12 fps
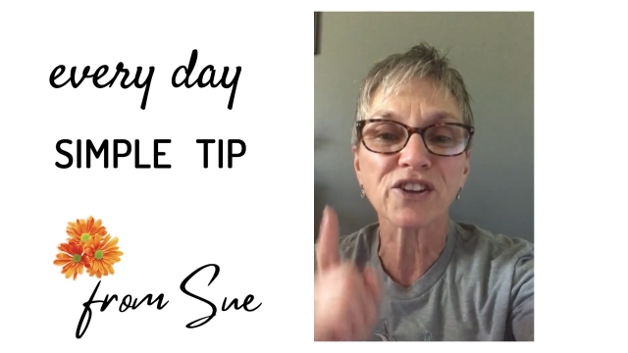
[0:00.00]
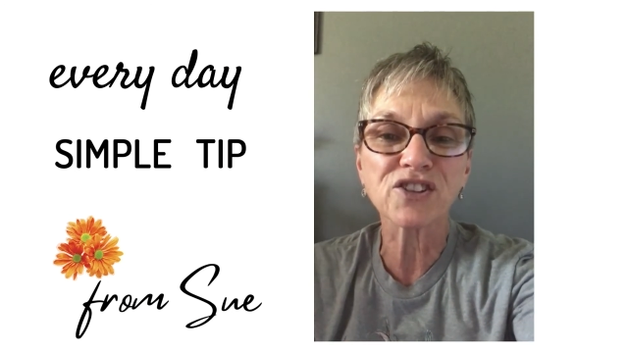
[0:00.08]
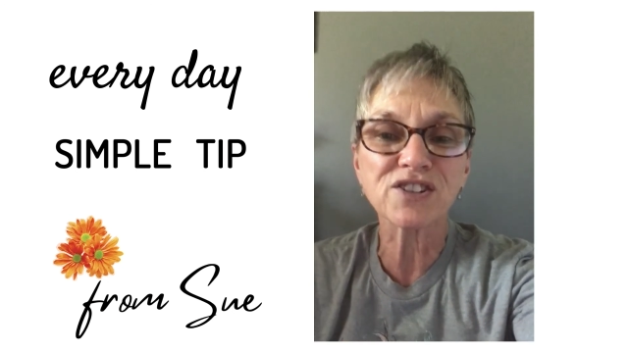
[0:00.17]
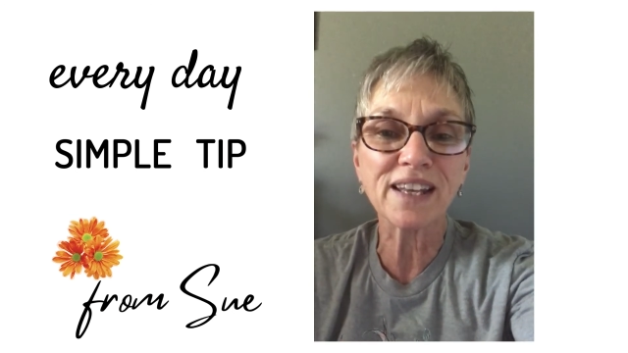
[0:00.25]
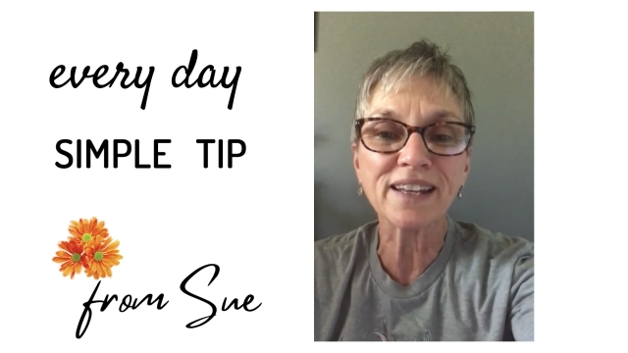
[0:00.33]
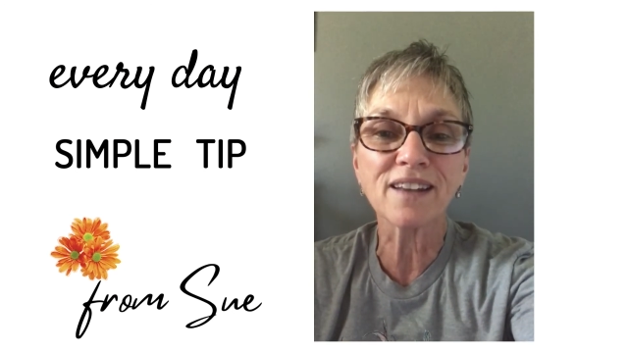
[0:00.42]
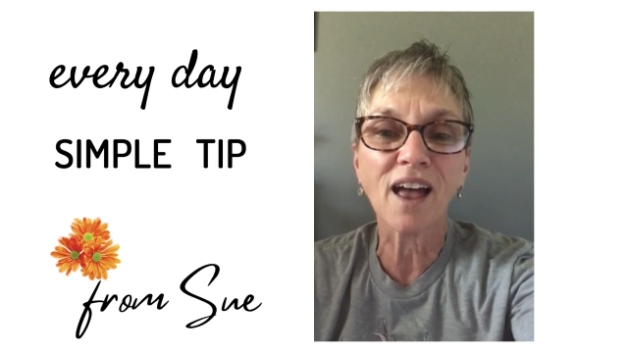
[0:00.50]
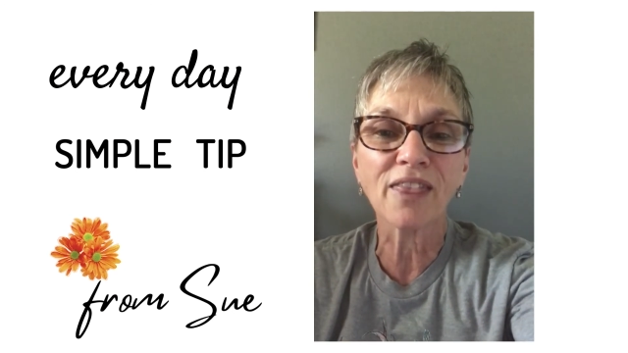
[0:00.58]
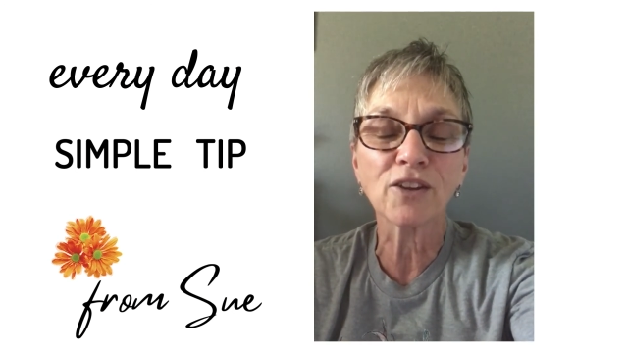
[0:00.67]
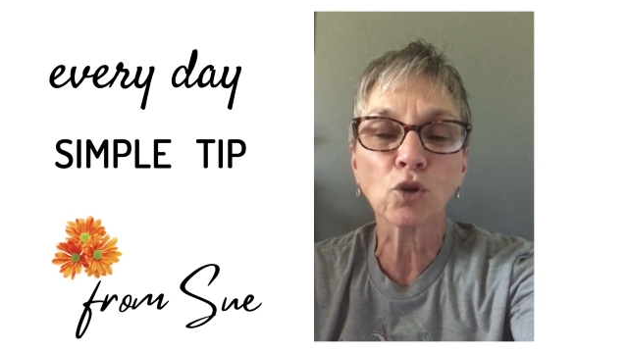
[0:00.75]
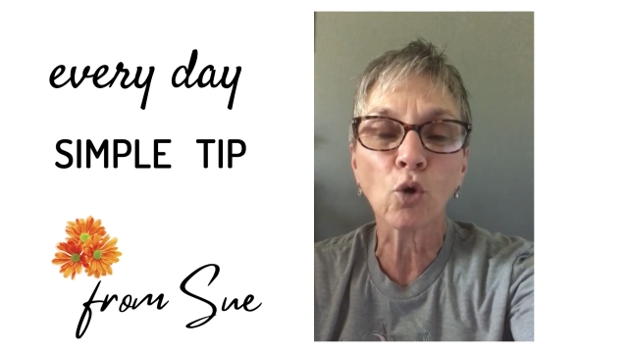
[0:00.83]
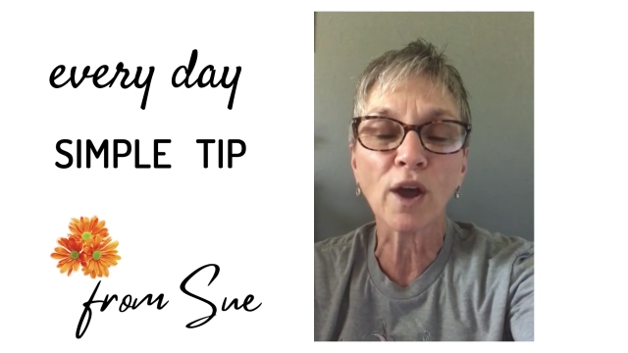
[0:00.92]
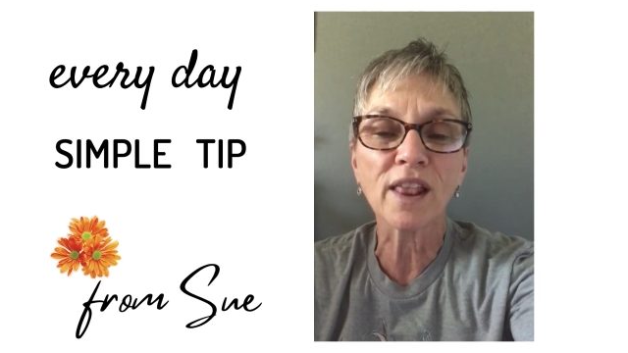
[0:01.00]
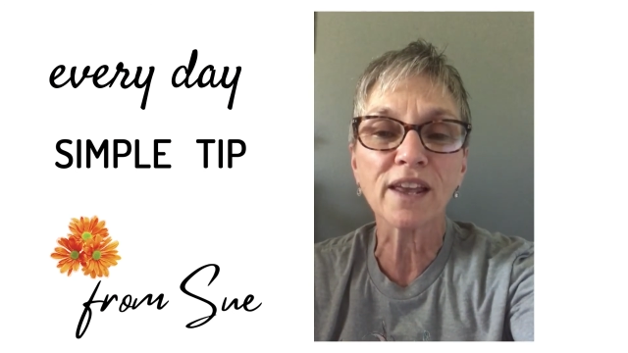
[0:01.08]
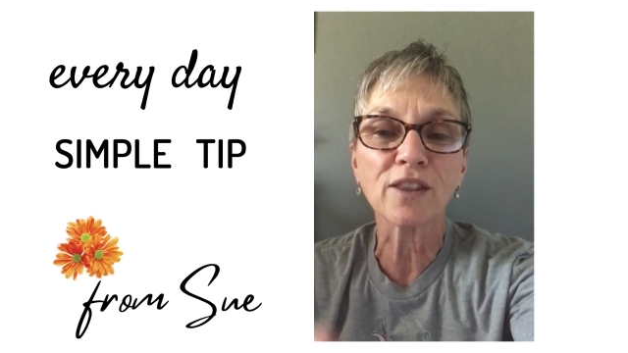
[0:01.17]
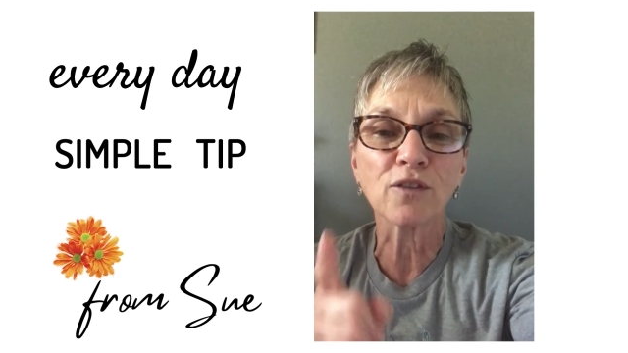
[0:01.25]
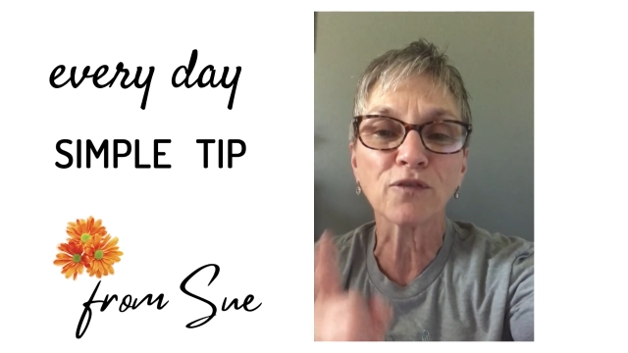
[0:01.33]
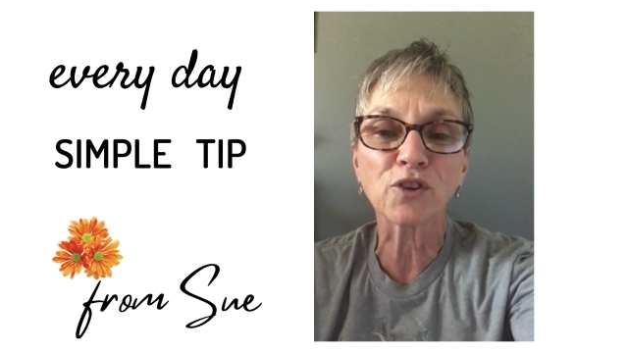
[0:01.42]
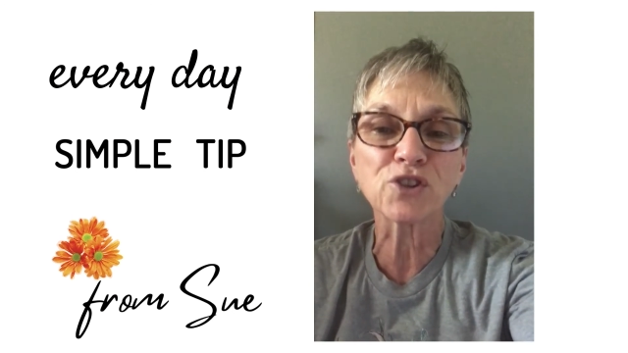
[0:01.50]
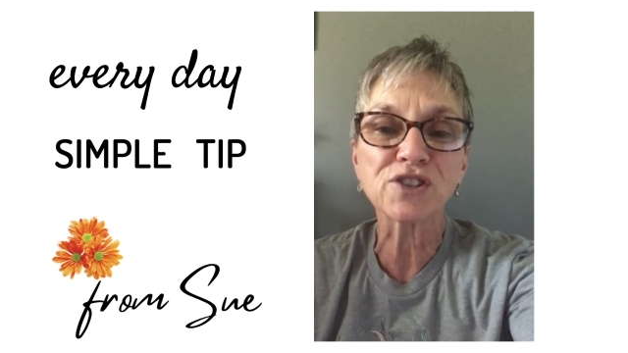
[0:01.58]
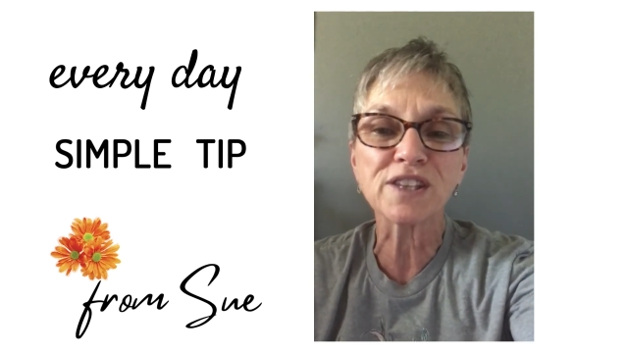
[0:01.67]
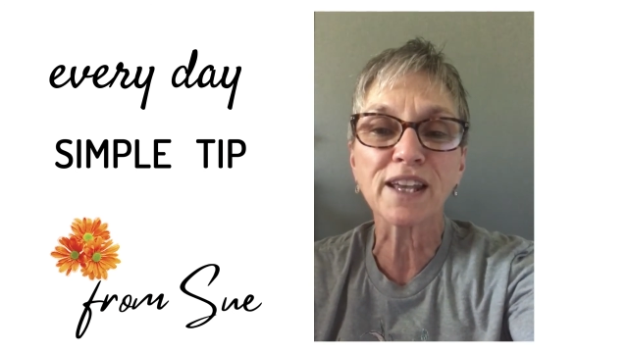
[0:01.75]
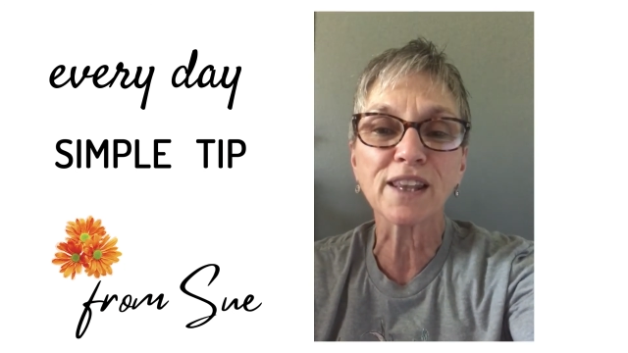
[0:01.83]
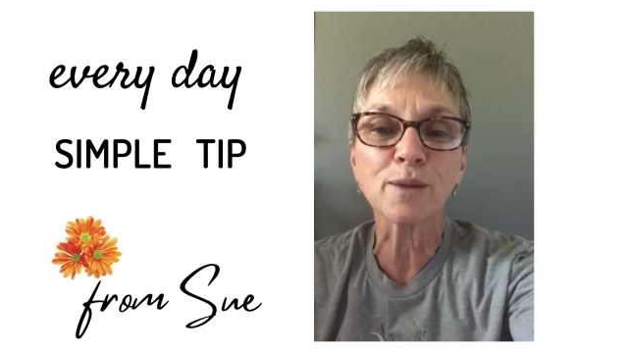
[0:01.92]
sitting on the toilet the first
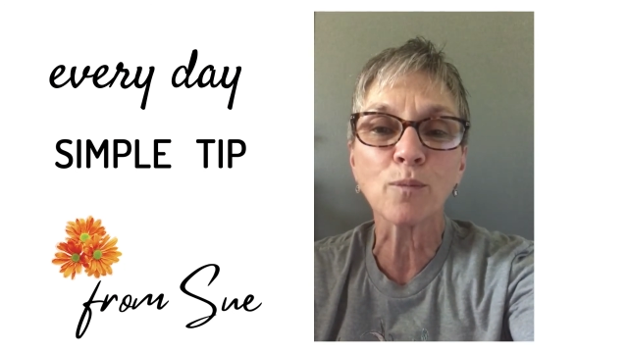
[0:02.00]
thing in the